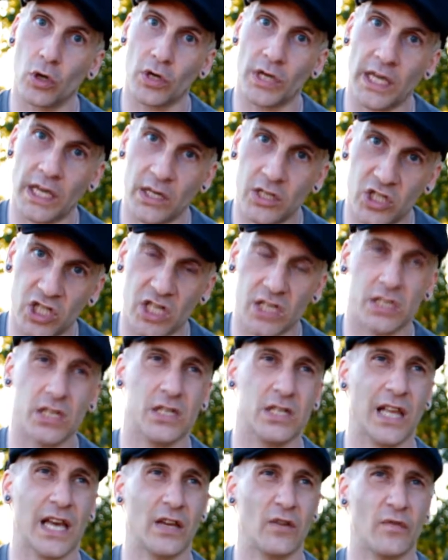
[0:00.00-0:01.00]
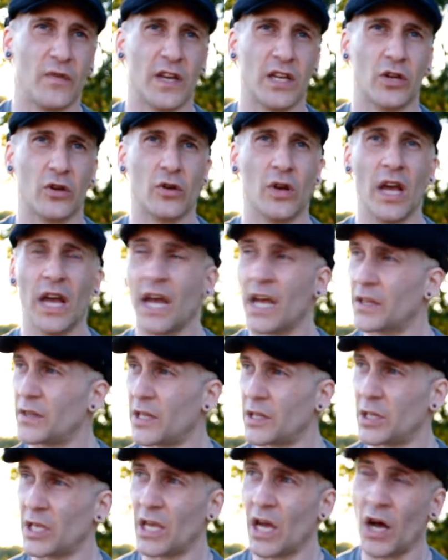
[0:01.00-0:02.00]
looking Jesus like figure
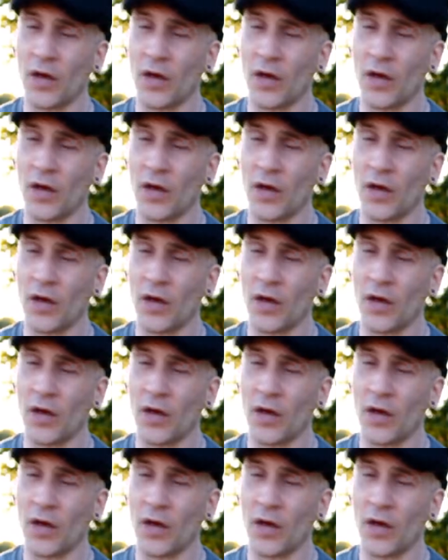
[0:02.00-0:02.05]
that the